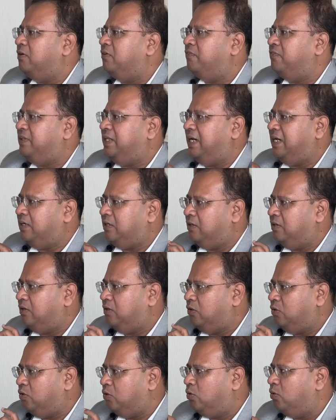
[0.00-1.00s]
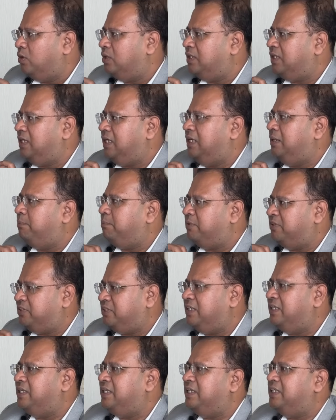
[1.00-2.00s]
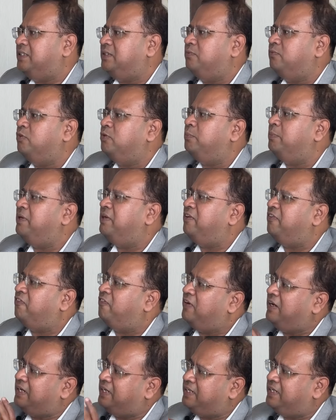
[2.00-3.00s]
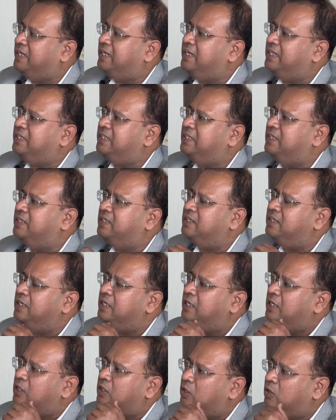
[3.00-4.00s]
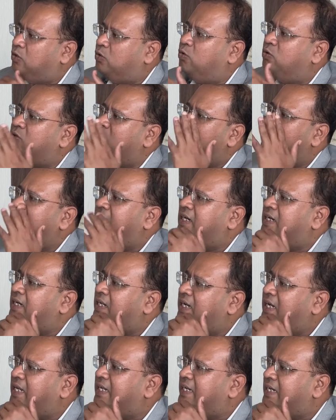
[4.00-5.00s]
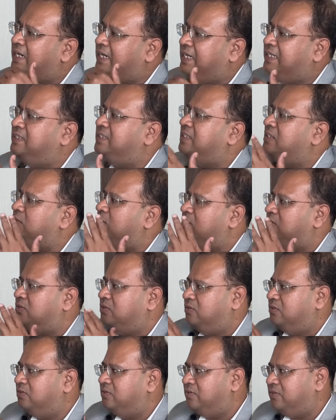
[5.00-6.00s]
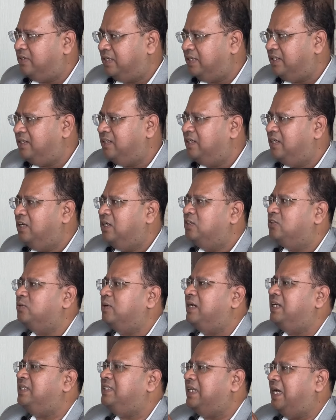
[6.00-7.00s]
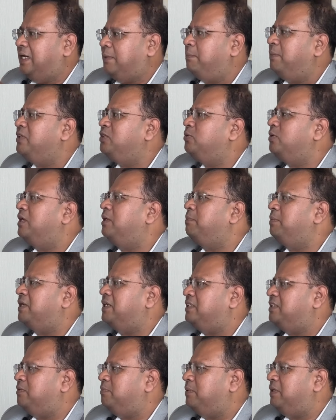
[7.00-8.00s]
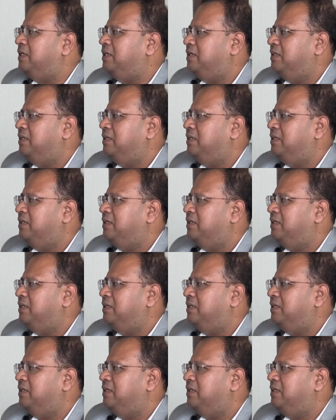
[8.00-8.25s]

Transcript: of that growth in percentage would be reflected in the growth of the underlying indices also, right? So at least that much you are a participant.